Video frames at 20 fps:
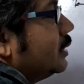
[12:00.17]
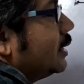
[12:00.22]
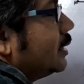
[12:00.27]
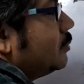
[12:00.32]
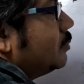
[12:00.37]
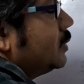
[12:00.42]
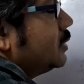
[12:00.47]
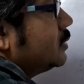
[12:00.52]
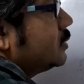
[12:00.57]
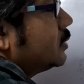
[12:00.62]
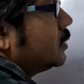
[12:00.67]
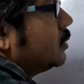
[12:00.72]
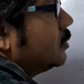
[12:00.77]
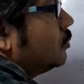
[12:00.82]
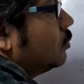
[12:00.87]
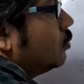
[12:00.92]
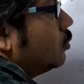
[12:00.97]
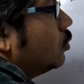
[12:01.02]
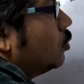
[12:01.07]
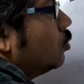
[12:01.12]
that means
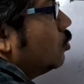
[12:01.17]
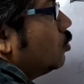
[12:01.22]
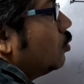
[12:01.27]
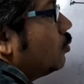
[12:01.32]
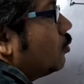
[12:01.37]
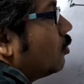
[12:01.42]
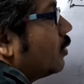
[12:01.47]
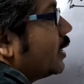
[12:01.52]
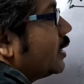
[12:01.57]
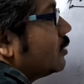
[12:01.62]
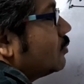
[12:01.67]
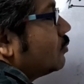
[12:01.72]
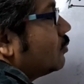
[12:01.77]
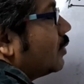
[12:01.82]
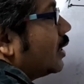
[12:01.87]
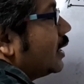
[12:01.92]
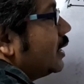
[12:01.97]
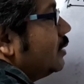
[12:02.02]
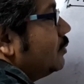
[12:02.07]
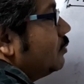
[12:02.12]

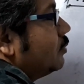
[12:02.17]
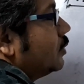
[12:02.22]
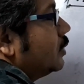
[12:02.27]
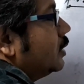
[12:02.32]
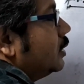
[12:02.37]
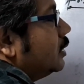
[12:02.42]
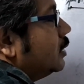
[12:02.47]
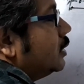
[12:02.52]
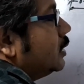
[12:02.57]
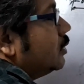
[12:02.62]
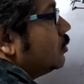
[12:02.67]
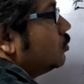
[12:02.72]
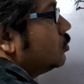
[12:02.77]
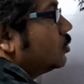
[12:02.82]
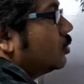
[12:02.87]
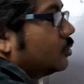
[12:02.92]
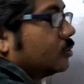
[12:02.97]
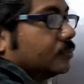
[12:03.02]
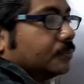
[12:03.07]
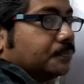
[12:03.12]
4.5
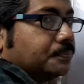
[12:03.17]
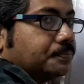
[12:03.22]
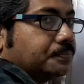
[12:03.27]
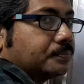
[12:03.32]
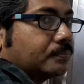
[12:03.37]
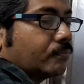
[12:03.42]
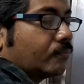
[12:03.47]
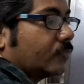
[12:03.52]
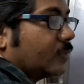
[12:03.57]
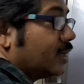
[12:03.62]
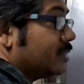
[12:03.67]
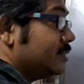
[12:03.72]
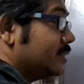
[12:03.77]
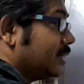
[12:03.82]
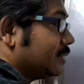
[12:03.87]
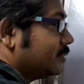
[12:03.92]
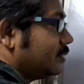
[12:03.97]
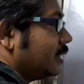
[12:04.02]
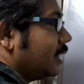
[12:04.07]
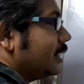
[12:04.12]
Newton,
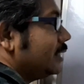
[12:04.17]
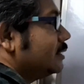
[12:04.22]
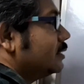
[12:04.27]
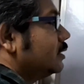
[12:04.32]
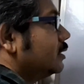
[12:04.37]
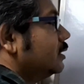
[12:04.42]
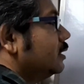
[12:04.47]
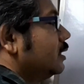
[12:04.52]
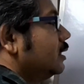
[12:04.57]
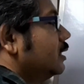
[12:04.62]
just right.